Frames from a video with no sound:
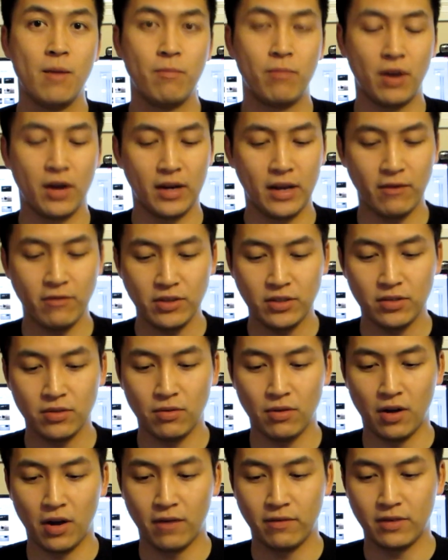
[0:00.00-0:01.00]
But every
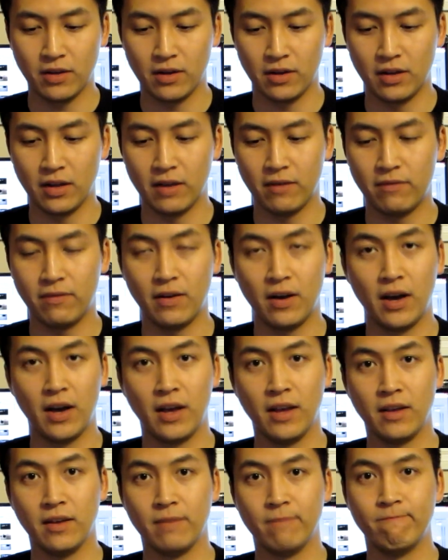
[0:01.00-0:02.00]
so often, if
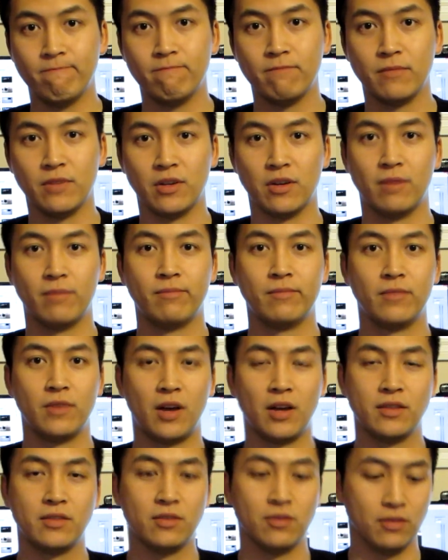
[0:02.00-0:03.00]
I,
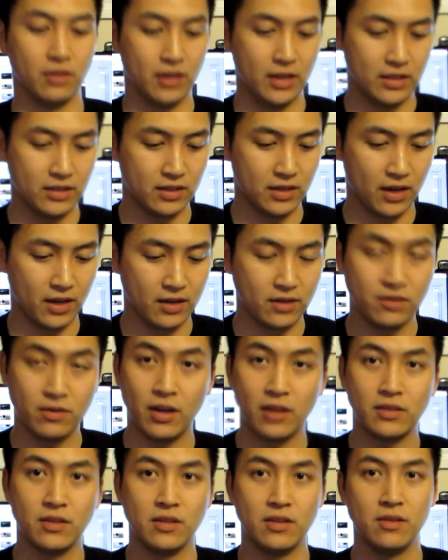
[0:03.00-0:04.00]
not so lazy, I do
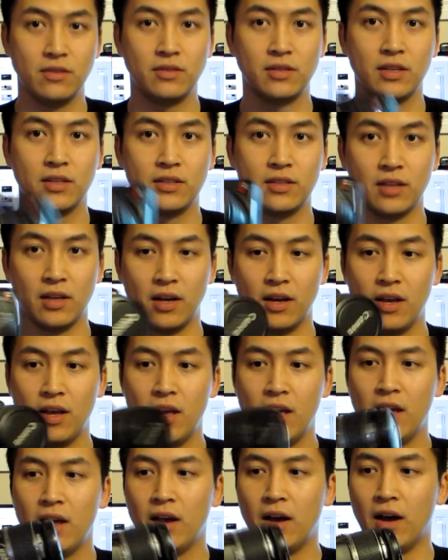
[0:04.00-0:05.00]
actually use this
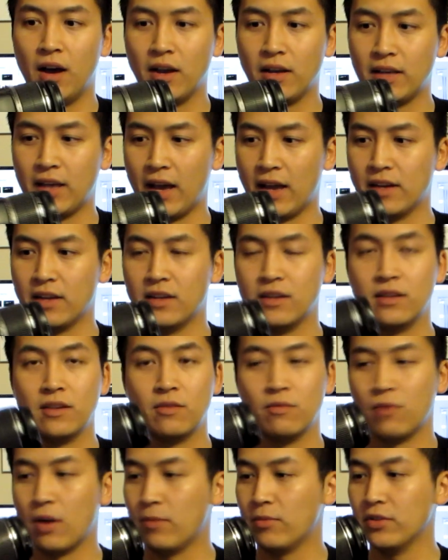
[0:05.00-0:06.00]
Canon
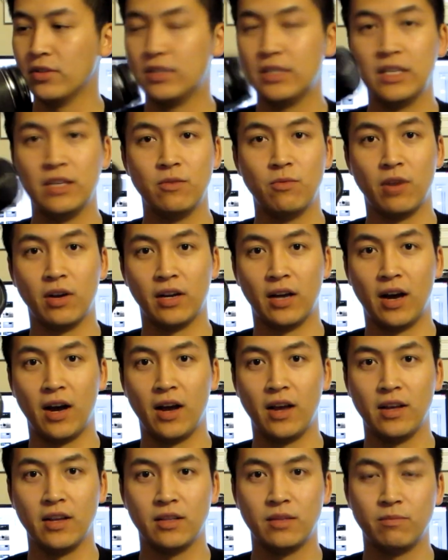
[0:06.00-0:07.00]
Rebel
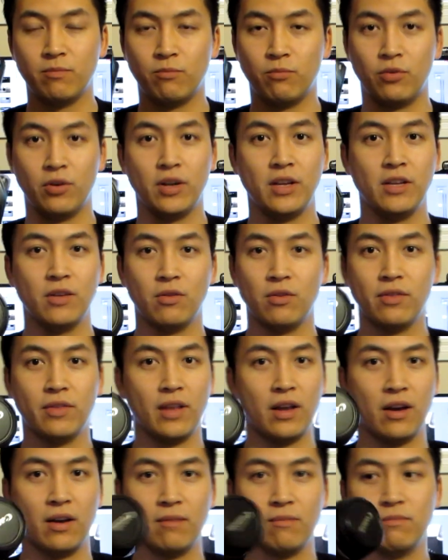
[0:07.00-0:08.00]
T1i. It's pretty old
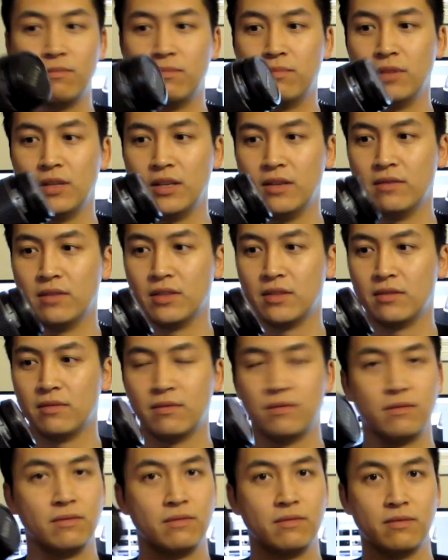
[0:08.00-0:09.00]
now. I believe it's,
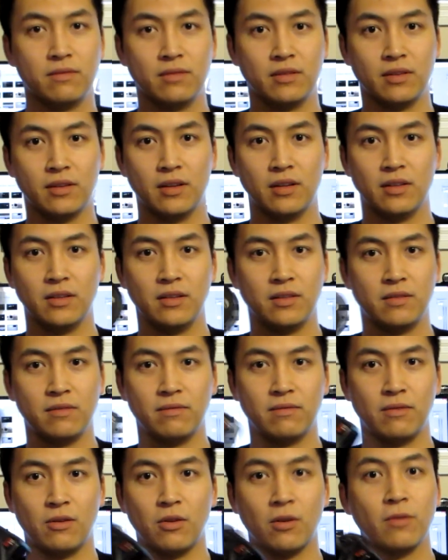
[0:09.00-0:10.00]
at least
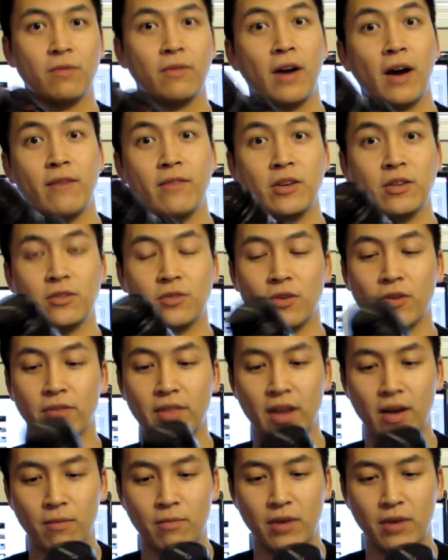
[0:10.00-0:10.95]
4 or 5 years old now.